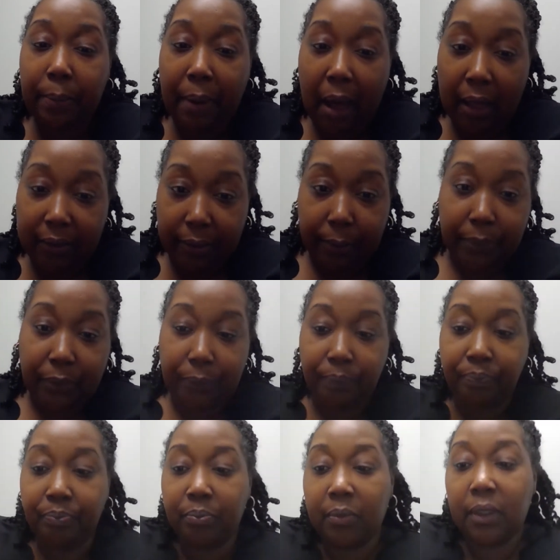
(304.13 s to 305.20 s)
possible.
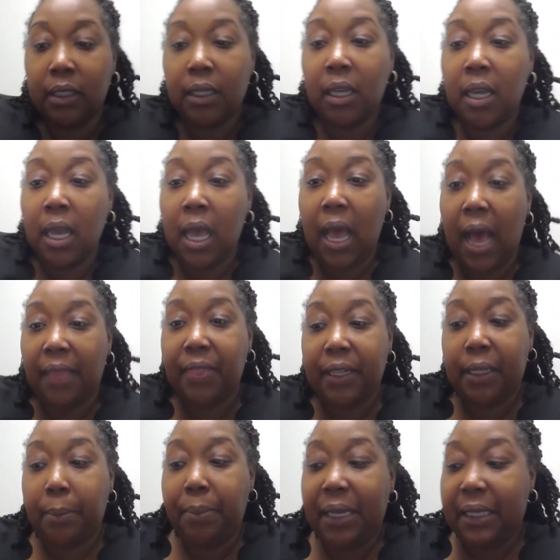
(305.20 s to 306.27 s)
I think
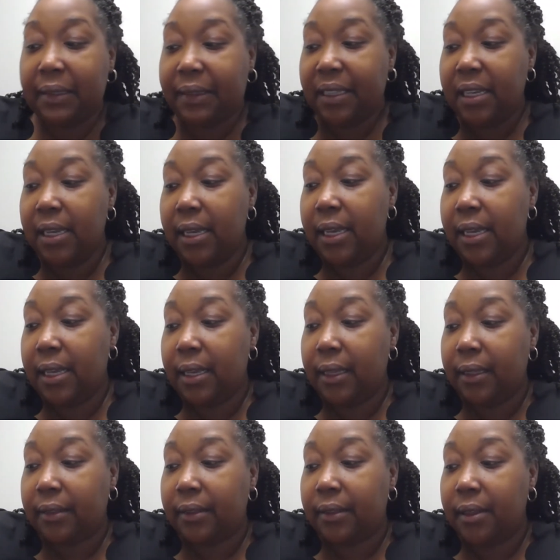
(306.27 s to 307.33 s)
the biggest thing
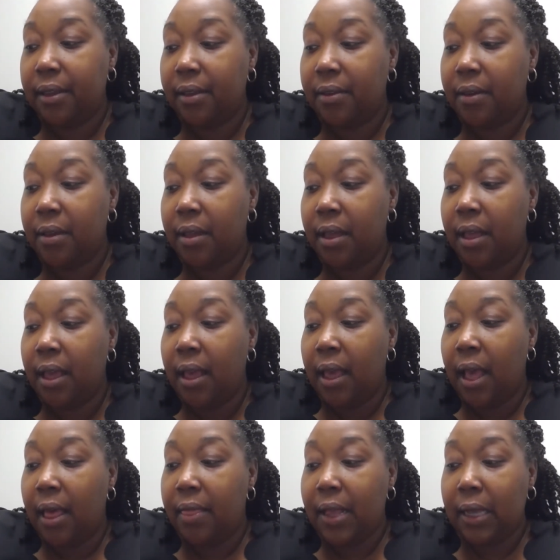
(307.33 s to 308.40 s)
is
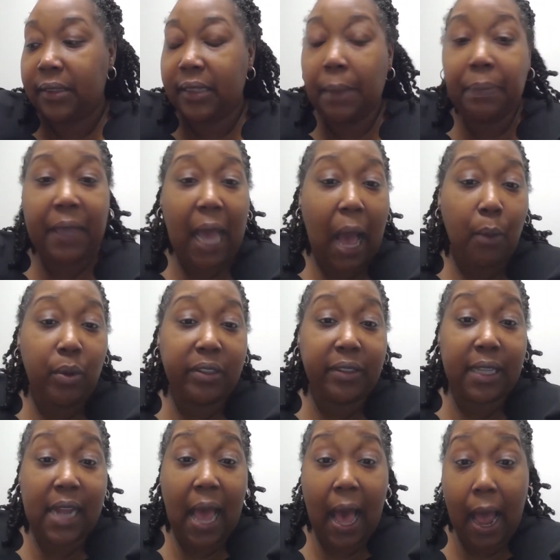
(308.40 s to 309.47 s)
something I wish
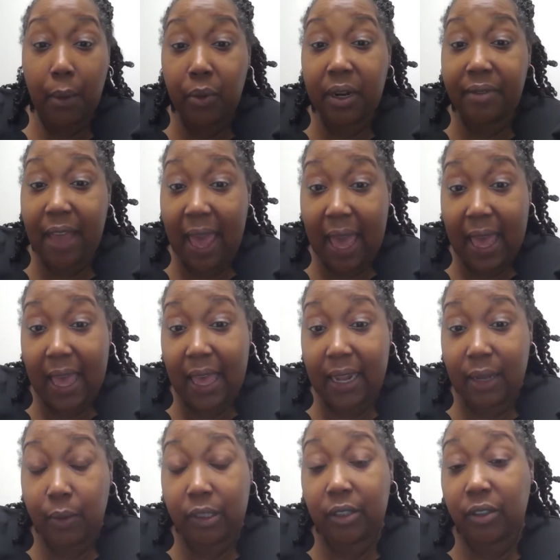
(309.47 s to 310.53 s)
that I would have
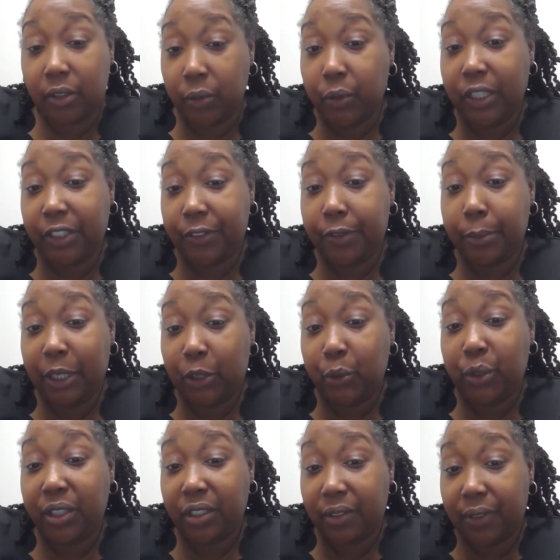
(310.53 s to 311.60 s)
had, which is the reason for me
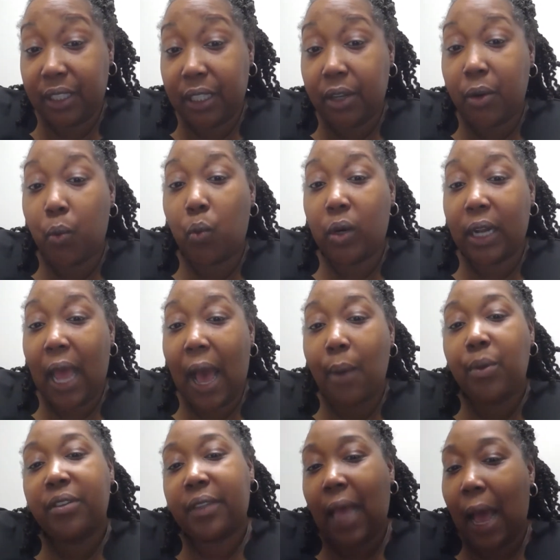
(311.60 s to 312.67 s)
doing this video. What I
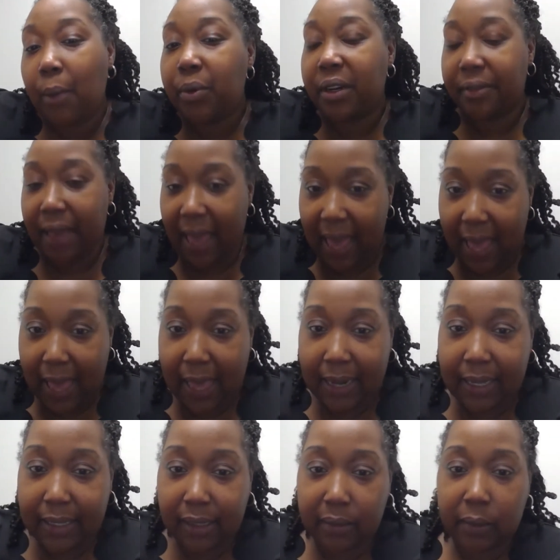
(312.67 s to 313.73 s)
wish I would have had
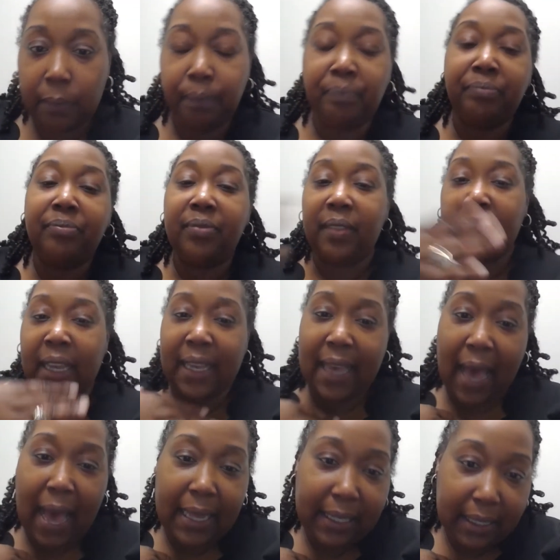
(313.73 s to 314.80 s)
is the
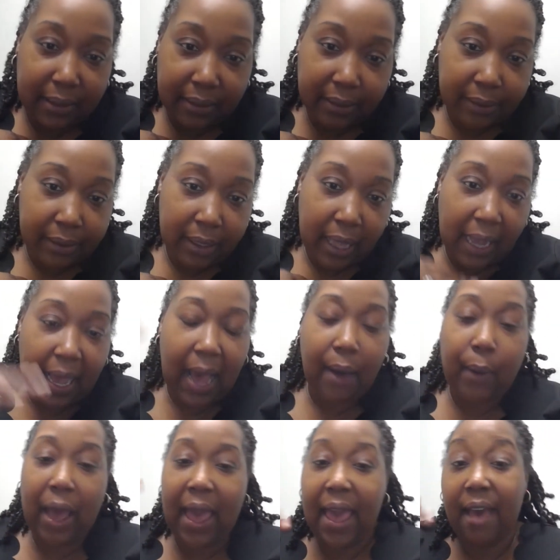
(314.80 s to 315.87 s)
guidance like
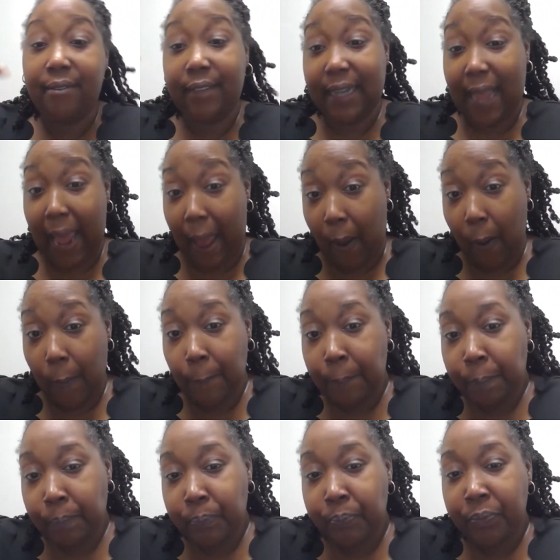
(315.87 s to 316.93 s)
how I have now,
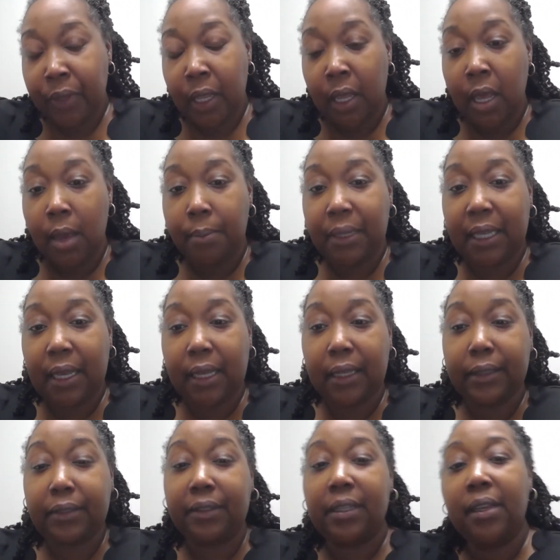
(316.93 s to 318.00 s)

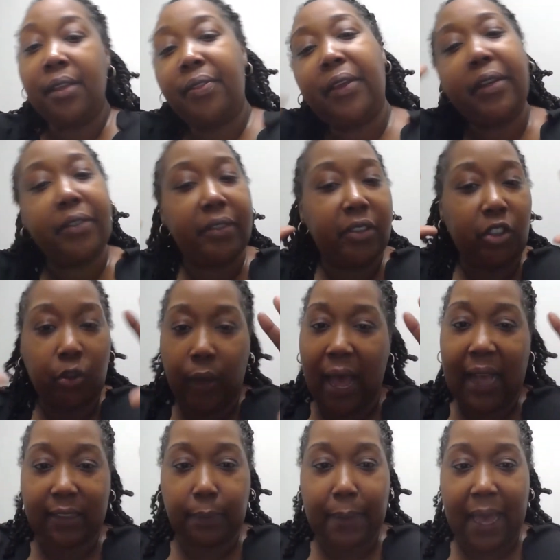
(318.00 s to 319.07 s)
because there's two
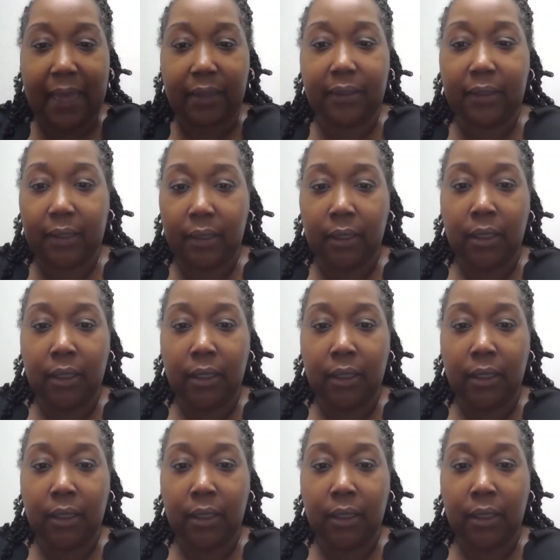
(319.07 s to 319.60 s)
aspects,